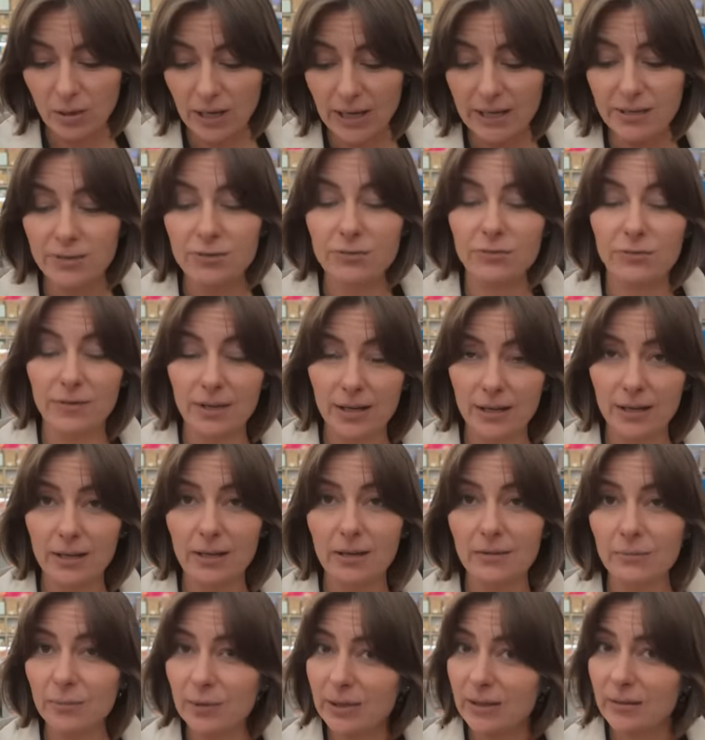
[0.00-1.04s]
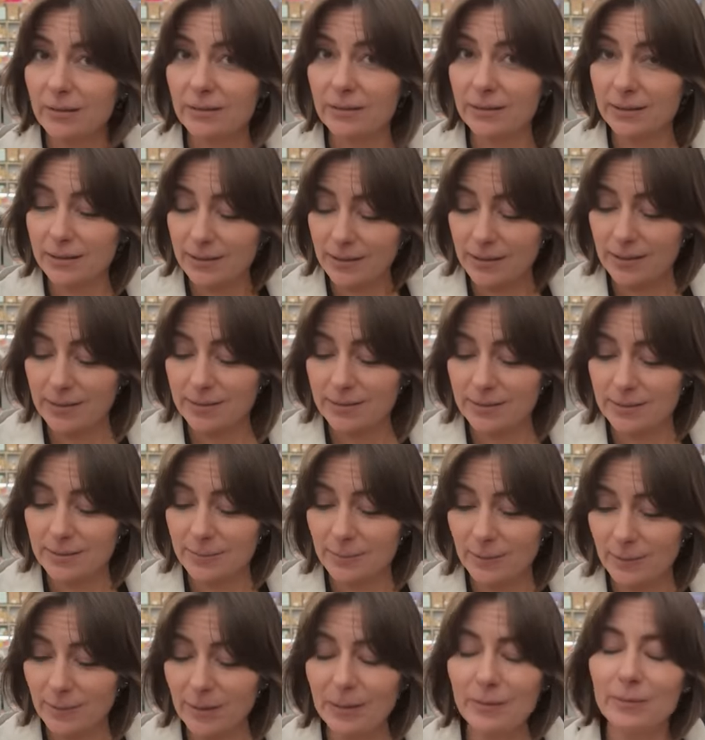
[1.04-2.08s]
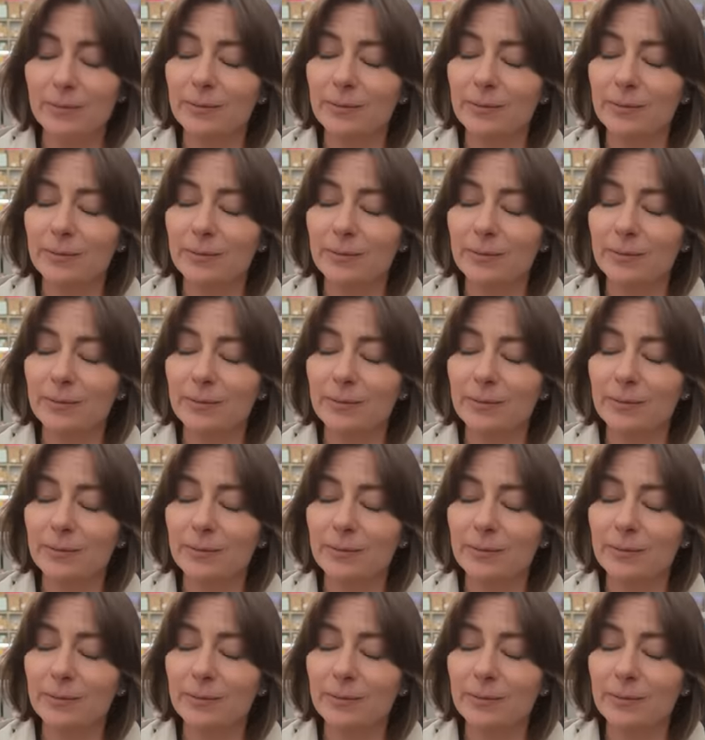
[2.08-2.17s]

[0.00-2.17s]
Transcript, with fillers: I do not have beer on the list, but Better